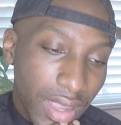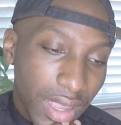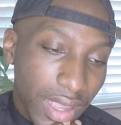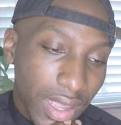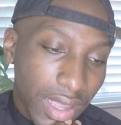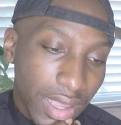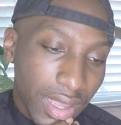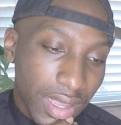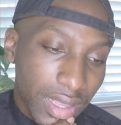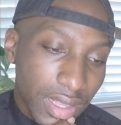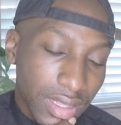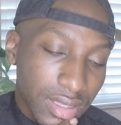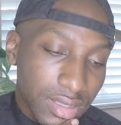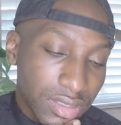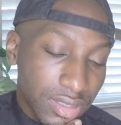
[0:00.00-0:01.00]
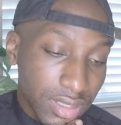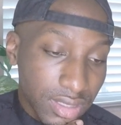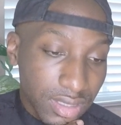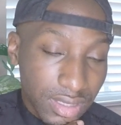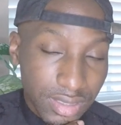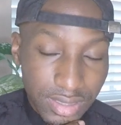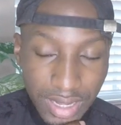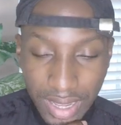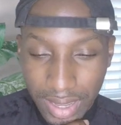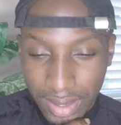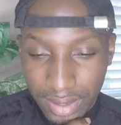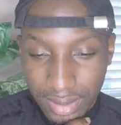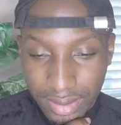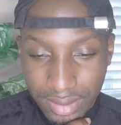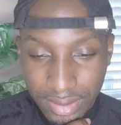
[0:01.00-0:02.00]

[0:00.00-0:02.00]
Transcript: And she's kind